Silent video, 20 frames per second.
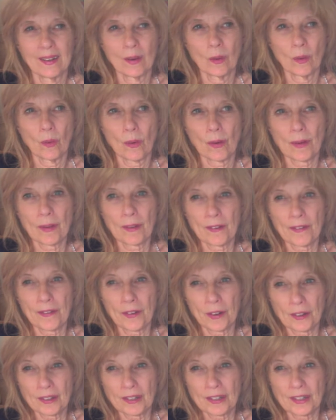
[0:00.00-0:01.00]
or the
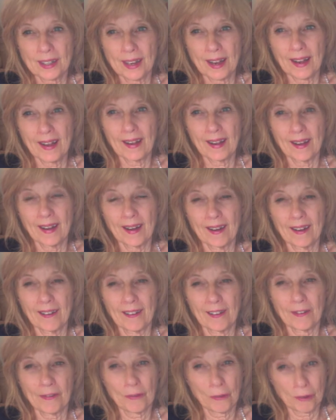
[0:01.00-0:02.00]
first day of
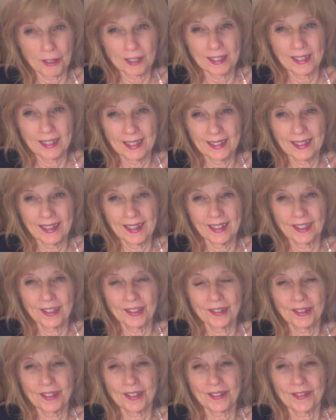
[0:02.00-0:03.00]
a 14-day
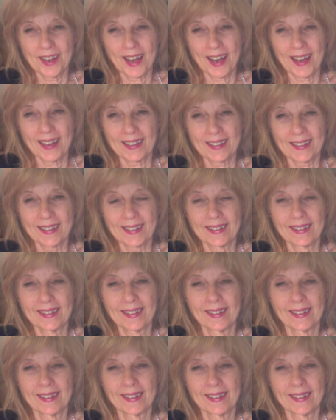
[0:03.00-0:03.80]
juice fast.